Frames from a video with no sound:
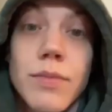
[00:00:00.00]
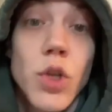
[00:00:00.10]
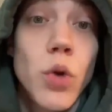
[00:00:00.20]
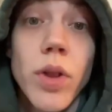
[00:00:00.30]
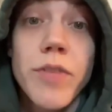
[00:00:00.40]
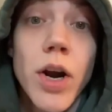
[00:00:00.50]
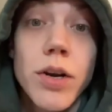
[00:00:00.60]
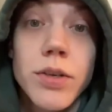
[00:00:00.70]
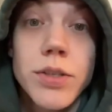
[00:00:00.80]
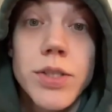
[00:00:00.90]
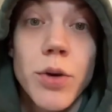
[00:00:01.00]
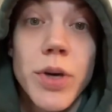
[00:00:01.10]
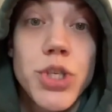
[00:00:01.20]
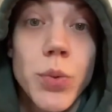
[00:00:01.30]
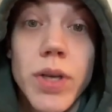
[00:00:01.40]
You love articles so
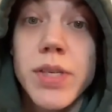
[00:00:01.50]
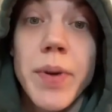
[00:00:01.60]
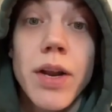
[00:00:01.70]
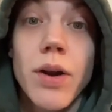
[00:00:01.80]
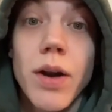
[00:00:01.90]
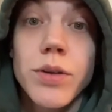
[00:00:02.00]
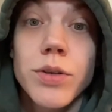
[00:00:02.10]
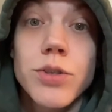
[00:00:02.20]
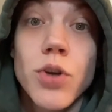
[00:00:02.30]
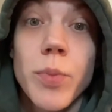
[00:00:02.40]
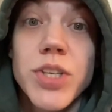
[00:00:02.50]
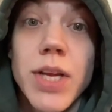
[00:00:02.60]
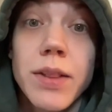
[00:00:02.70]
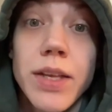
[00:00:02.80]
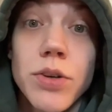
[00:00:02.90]
much, you want to depend on articles so much, I
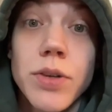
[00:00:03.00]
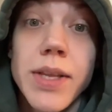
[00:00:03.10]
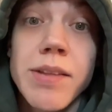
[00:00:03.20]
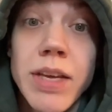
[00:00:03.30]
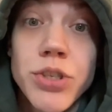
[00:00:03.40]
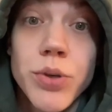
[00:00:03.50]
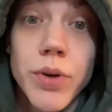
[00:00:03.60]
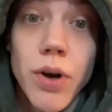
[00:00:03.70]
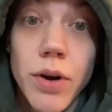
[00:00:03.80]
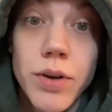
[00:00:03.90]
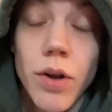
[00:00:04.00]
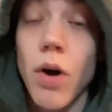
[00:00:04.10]
literally linked you an article,